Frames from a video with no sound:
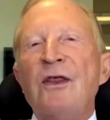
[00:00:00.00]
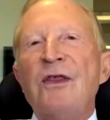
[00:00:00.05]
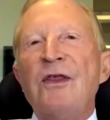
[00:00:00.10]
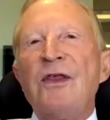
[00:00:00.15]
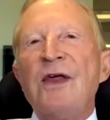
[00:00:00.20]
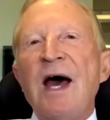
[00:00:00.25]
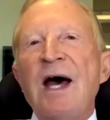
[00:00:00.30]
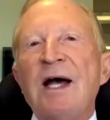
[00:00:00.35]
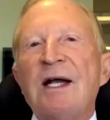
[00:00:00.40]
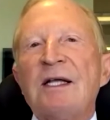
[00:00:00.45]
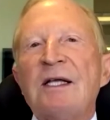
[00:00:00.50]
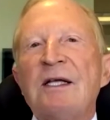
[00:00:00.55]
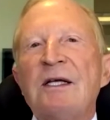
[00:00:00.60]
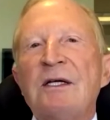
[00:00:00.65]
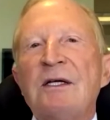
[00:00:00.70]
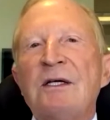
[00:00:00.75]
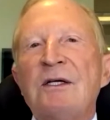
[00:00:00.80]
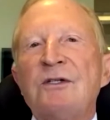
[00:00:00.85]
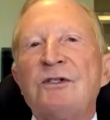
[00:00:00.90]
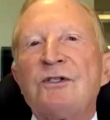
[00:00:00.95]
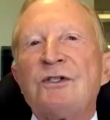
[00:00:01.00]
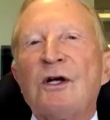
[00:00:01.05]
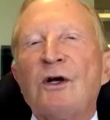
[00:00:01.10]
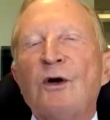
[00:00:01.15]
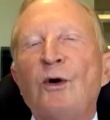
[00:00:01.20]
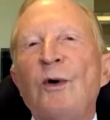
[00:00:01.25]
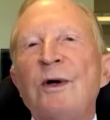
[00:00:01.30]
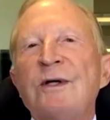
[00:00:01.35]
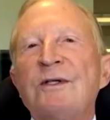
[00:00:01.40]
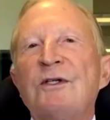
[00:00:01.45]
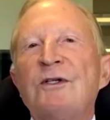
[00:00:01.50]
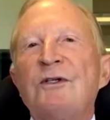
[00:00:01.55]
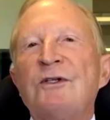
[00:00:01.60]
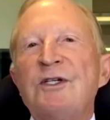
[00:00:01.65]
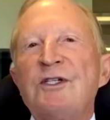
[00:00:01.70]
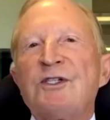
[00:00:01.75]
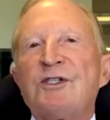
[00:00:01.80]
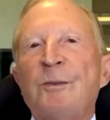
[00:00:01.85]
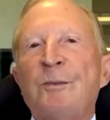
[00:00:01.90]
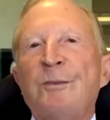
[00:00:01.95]
that is going to
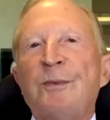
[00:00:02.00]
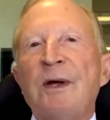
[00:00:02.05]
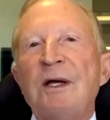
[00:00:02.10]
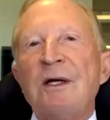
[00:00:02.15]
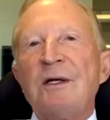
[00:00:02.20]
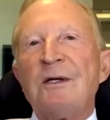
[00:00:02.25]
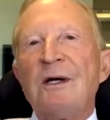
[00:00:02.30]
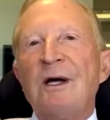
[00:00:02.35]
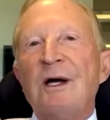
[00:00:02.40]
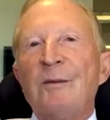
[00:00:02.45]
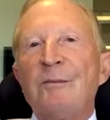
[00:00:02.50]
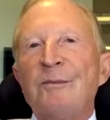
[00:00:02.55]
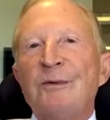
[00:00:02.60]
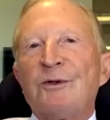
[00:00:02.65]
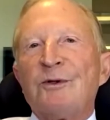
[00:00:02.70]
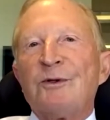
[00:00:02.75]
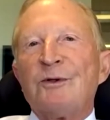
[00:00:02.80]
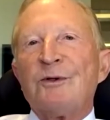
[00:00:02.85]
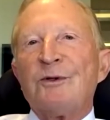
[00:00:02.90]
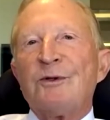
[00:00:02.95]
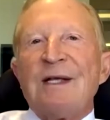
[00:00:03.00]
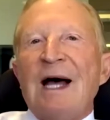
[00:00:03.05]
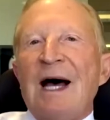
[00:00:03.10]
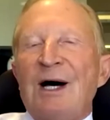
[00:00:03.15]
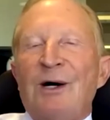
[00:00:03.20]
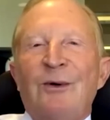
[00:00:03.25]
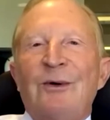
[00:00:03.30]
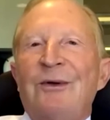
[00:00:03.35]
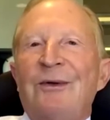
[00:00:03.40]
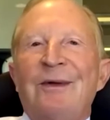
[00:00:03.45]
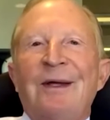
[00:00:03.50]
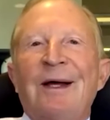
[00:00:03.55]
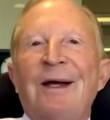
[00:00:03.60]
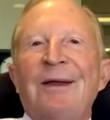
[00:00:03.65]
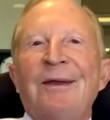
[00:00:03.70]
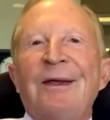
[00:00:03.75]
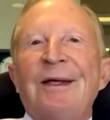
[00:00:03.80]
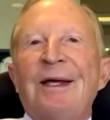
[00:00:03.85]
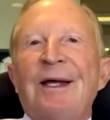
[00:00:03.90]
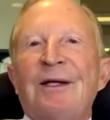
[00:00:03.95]
dissipate between now and
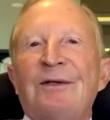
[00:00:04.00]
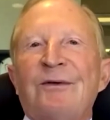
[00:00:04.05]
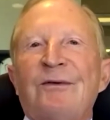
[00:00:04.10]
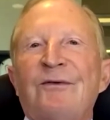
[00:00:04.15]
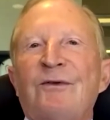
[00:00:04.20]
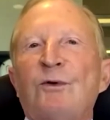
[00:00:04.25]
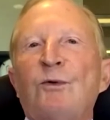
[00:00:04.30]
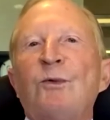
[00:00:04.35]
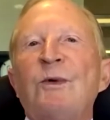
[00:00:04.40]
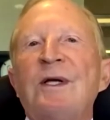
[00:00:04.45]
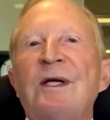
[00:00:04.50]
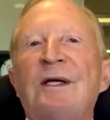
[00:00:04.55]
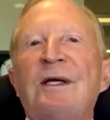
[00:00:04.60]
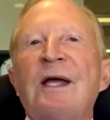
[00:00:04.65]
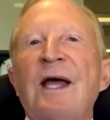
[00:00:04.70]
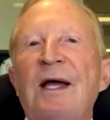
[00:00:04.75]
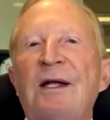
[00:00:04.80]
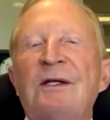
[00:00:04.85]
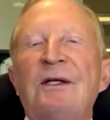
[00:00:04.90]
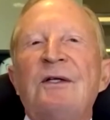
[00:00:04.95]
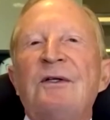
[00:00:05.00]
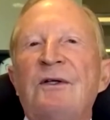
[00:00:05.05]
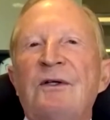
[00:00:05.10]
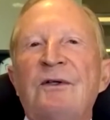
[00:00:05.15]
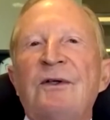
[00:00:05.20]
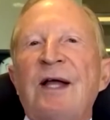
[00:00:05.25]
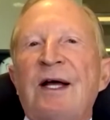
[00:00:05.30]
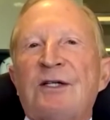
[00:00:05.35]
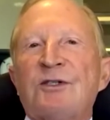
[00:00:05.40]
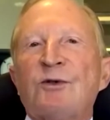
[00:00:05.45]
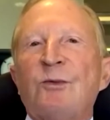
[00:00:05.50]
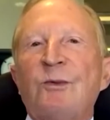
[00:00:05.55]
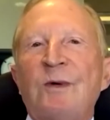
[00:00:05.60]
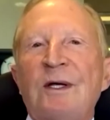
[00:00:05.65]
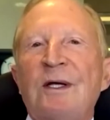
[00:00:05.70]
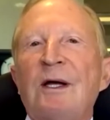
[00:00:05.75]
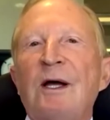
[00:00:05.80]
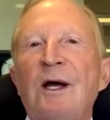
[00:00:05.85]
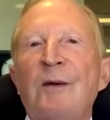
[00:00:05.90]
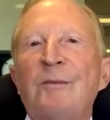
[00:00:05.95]
the end of the week and into next
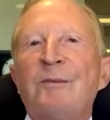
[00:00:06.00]
week.